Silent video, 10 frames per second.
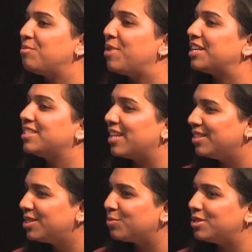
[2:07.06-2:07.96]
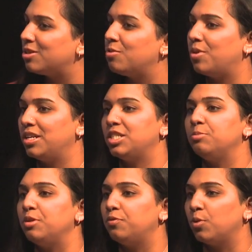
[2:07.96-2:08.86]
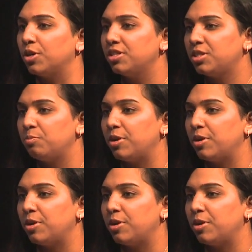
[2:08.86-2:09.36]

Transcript: it makes sense. We don't want it to be forced,